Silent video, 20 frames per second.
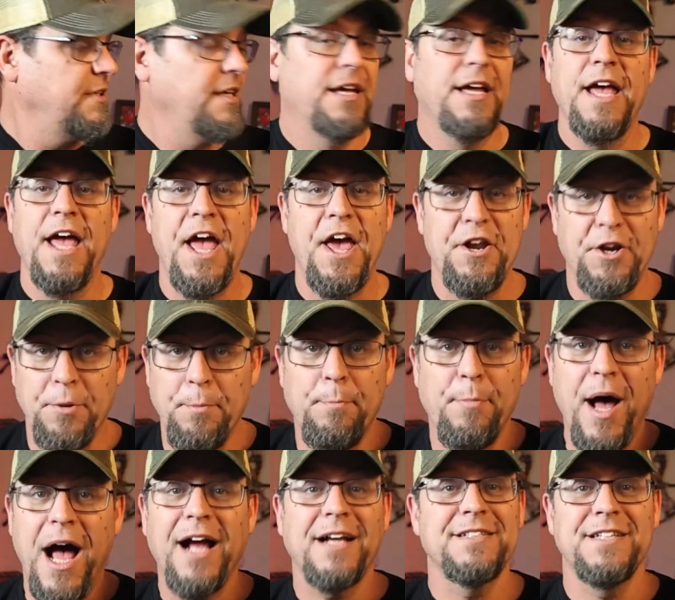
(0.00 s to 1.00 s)
an
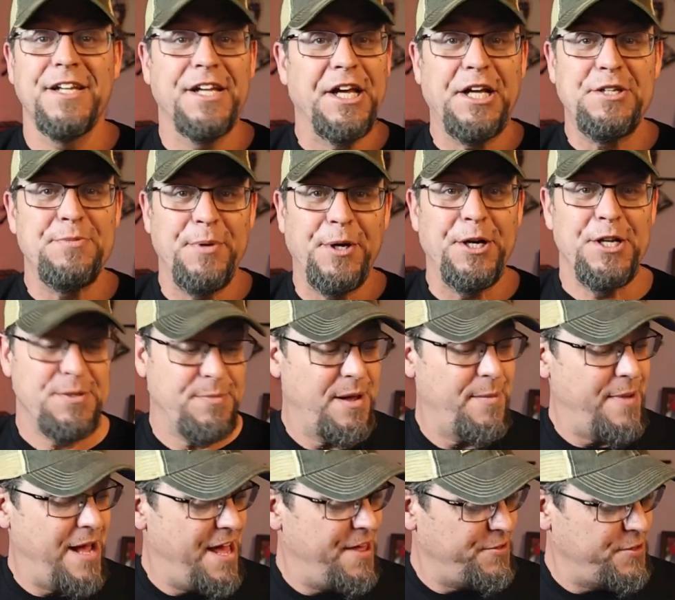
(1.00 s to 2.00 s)
unboxing experience by
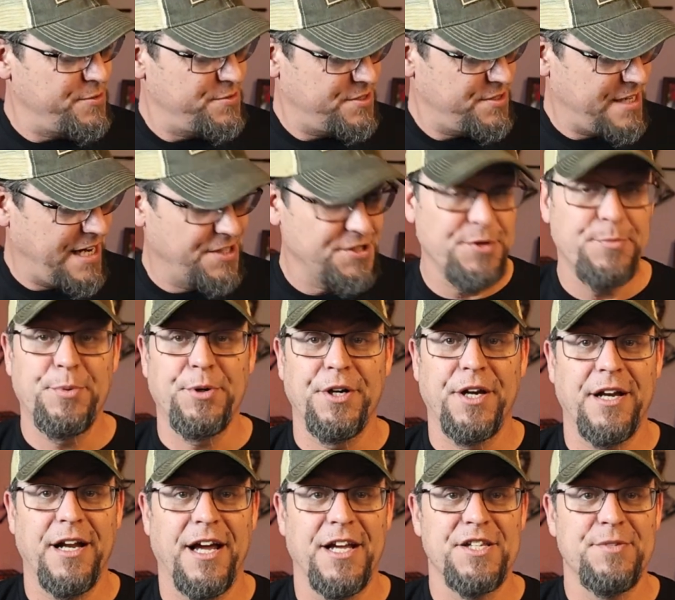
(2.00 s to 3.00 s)
Mathews is actually pretty
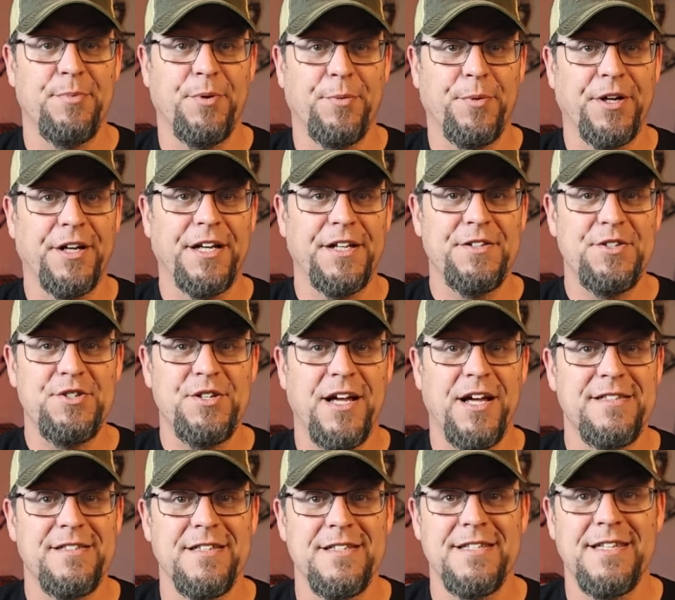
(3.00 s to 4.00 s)
nice. But we're going to get the shot
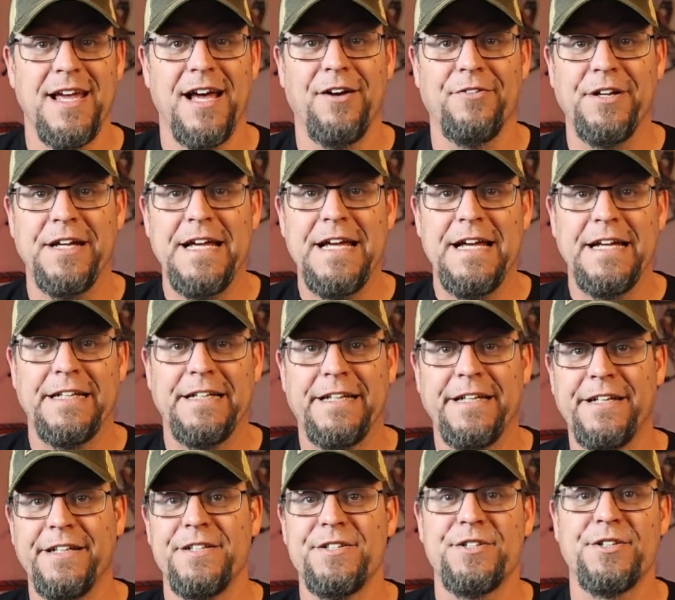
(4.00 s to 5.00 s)
sense out, get it
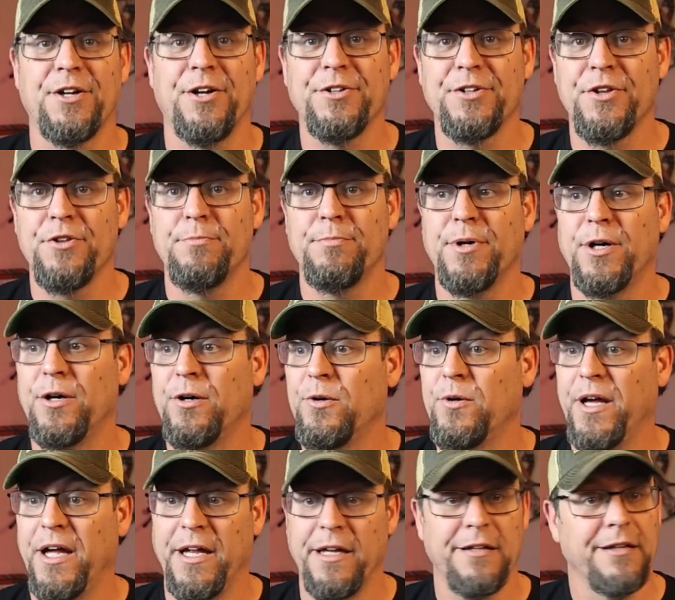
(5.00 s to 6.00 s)
installed on the bow,
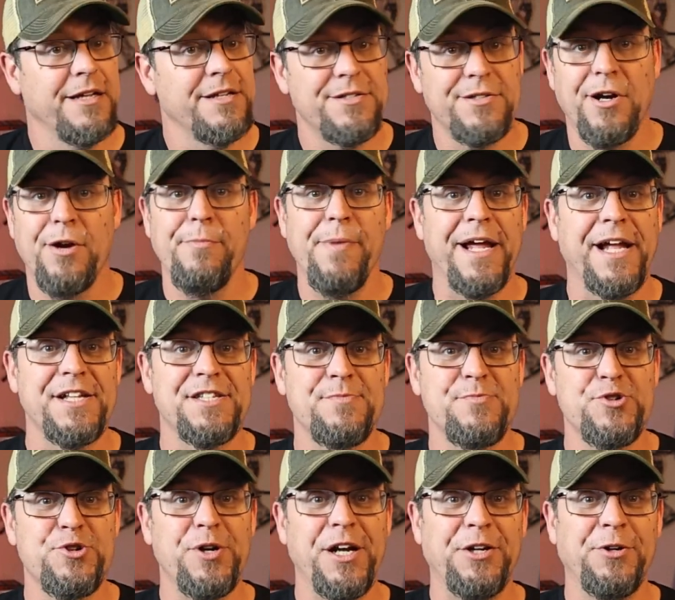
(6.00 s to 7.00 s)
and let's start making some
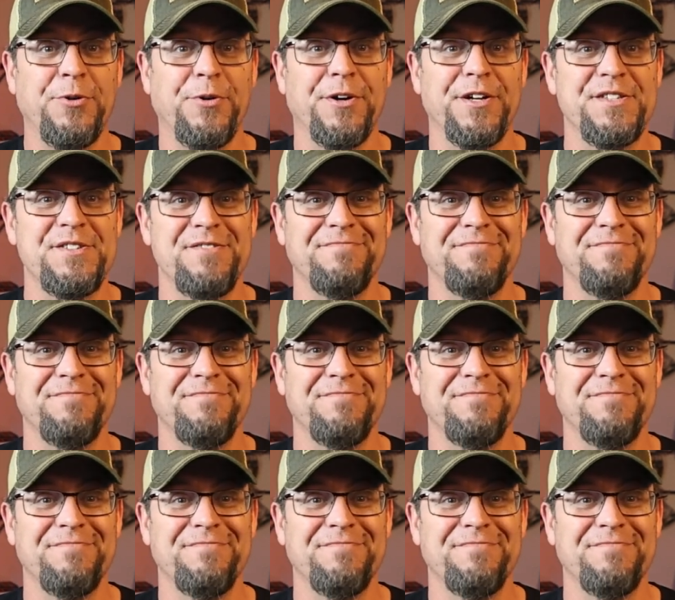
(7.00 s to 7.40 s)
string noise.